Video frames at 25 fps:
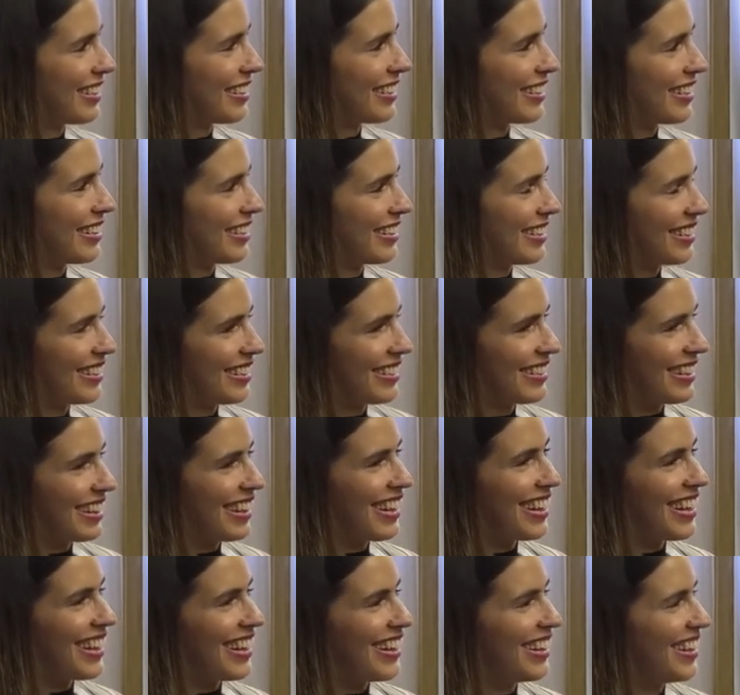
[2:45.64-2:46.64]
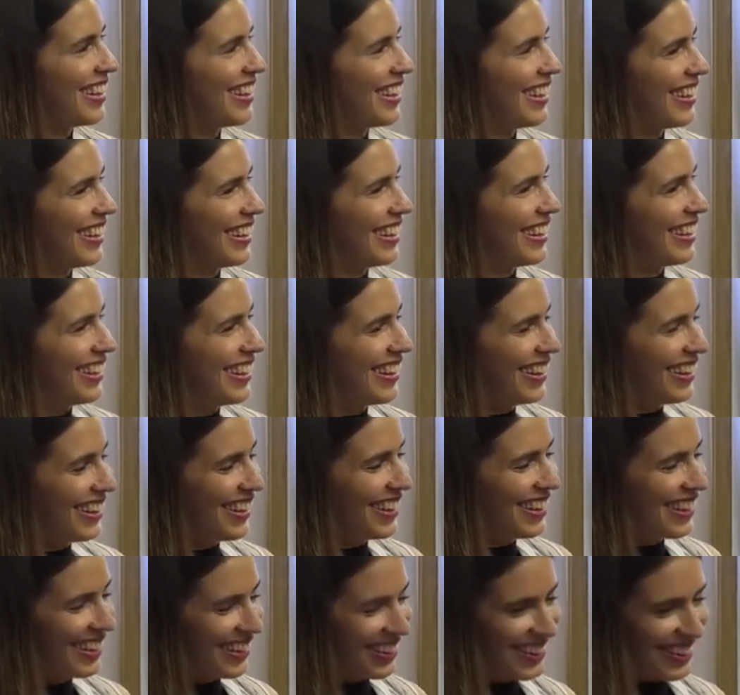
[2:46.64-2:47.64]

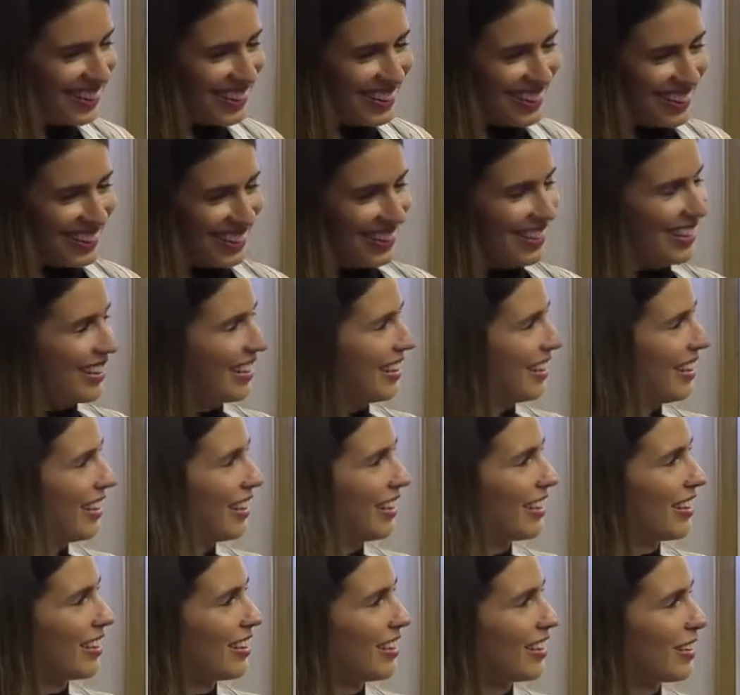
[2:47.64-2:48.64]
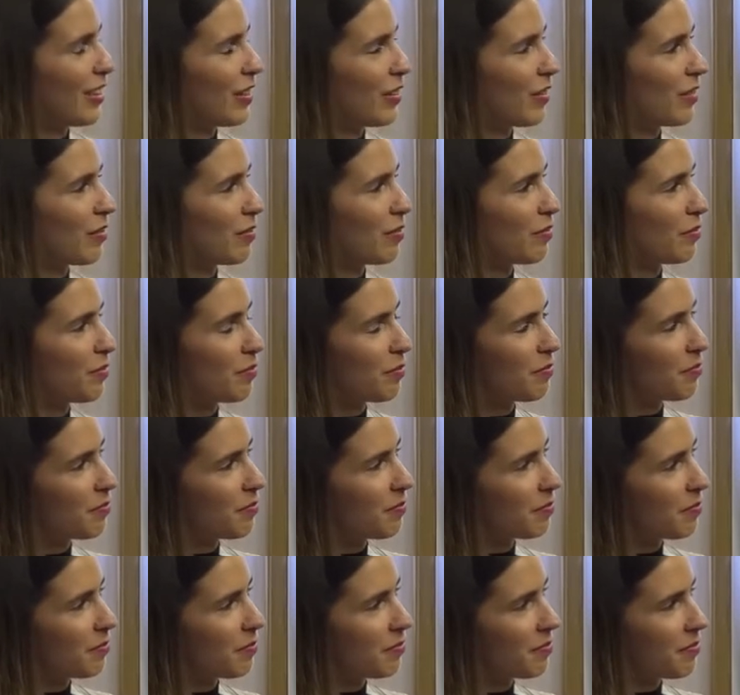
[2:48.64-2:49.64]

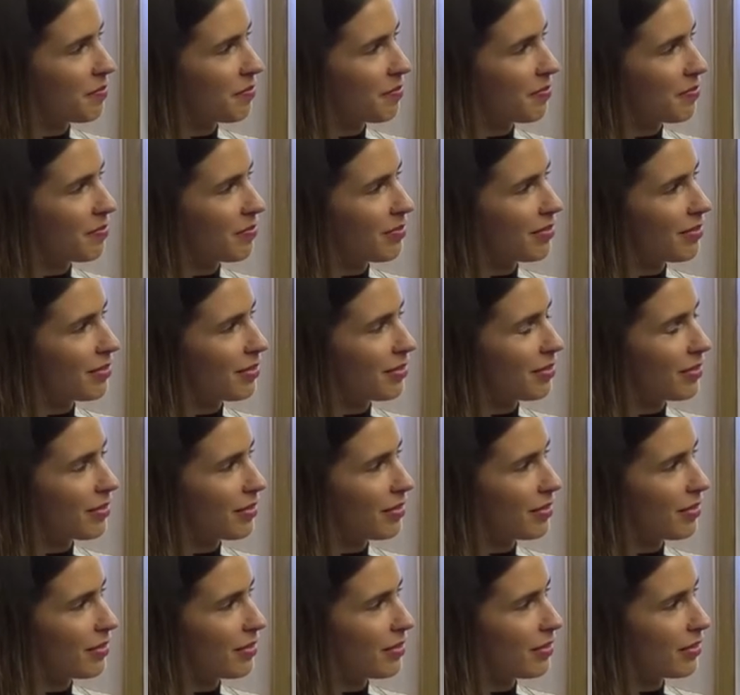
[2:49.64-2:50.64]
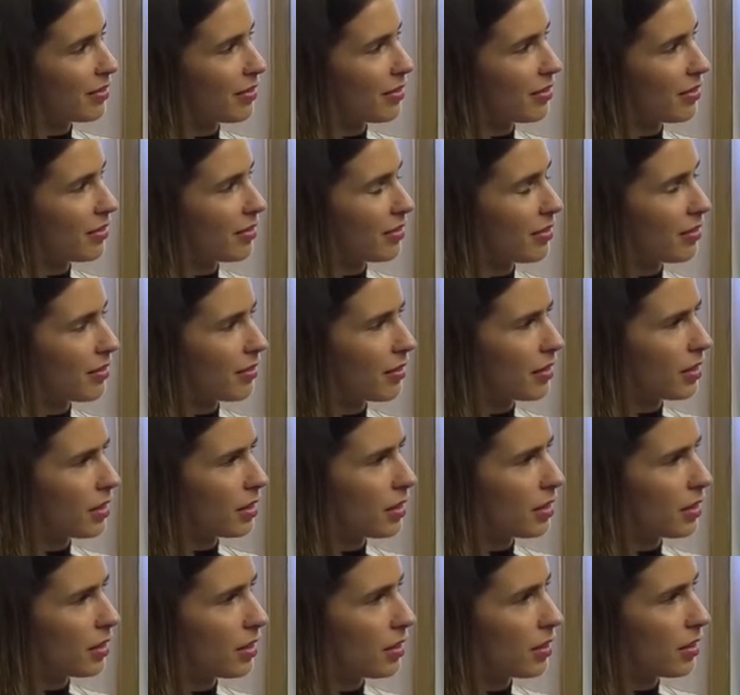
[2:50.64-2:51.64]

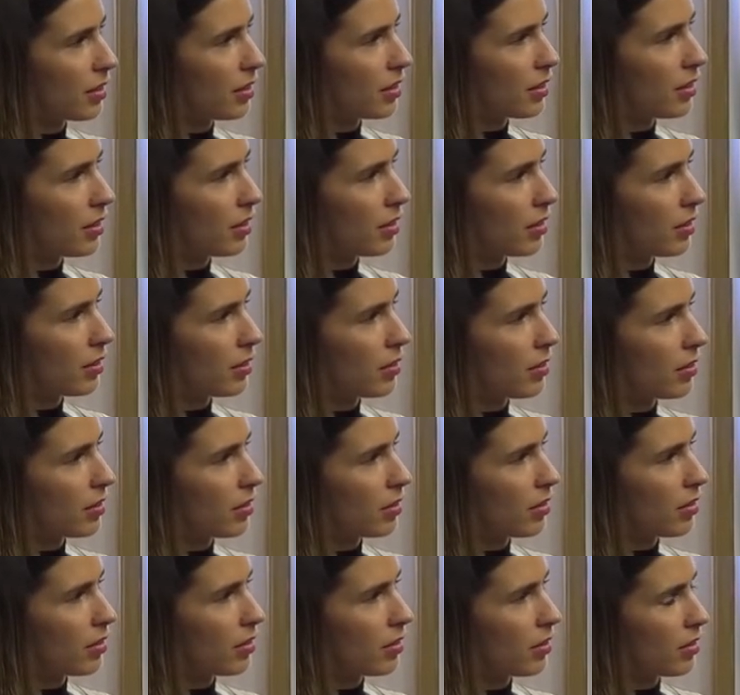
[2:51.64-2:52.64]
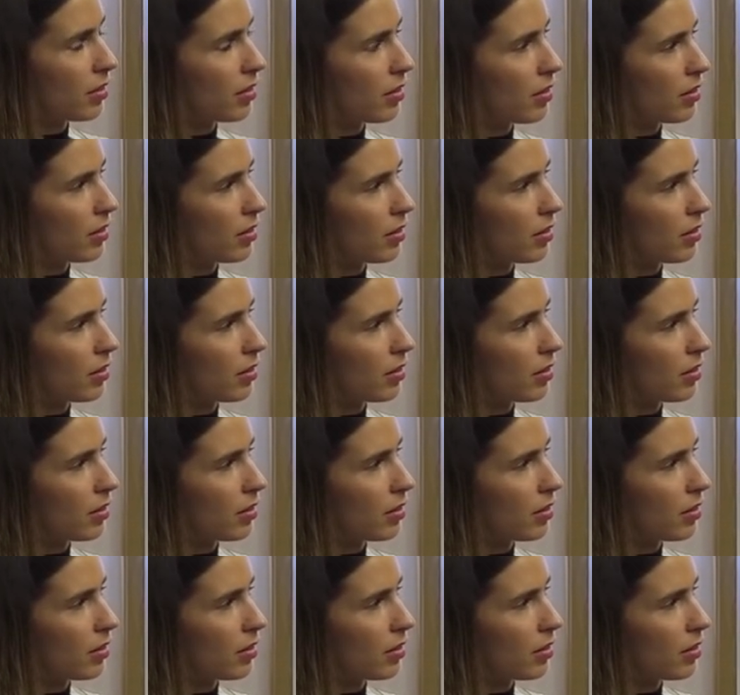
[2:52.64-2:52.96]
The person shown says nothing.